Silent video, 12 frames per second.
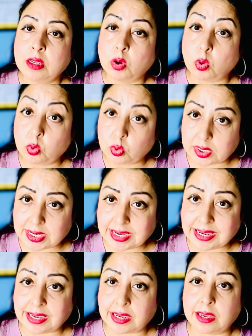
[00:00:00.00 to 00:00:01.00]

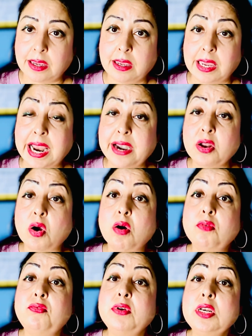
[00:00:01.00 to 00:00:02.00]
okay and
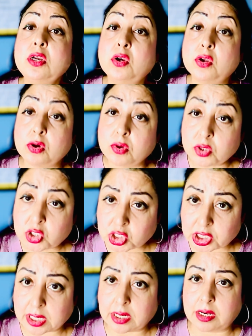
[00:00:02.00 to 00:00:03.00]
often
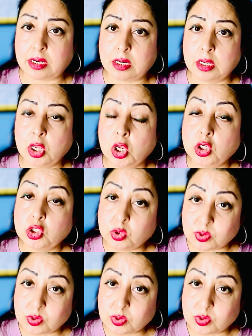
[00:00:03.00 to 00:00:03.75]
crucial to